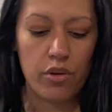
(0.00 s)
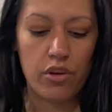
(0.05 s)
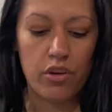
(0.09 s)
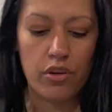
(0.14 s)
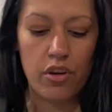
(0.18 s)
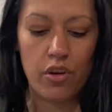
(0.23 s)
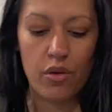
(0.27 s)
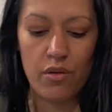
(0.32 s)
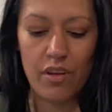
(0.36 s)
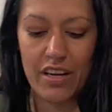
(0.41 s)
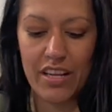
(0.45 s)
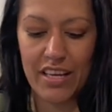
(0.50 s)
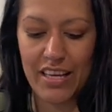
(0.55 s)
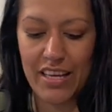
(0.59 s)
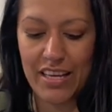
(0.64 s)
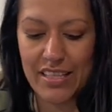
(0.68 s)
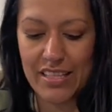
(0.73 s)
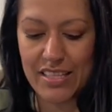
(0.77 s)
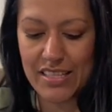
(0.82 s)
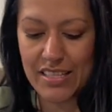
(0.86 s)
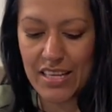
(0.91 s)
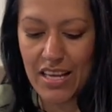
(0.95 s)
you know that it
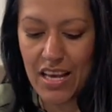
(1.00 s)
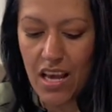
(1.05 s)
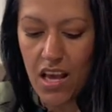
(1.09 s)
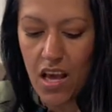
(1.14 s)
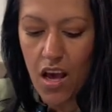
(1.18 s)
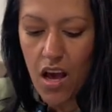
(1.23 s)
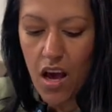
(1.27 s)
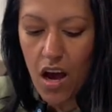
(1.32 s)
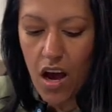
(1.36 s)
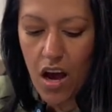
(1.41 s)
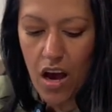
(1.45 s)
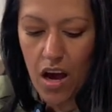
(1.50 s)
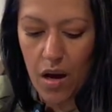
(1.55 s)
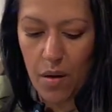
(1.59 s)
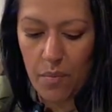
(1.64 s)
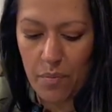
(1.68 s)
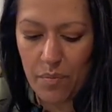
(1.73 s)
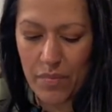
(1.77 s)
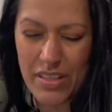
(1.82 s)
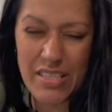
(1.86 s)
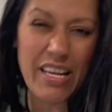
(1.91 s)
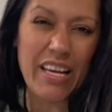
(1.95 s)
gets,
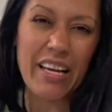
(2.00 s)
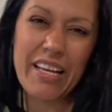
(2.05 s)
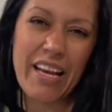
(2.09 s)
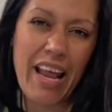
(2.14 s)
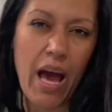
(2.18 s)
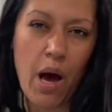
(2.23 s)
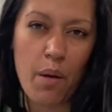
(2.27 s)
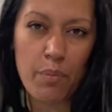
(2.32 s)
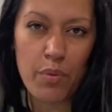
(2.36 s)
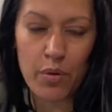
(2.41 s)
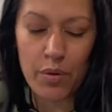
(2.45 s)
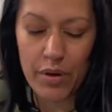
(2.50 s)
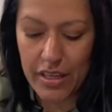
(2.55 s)
it's like an apple,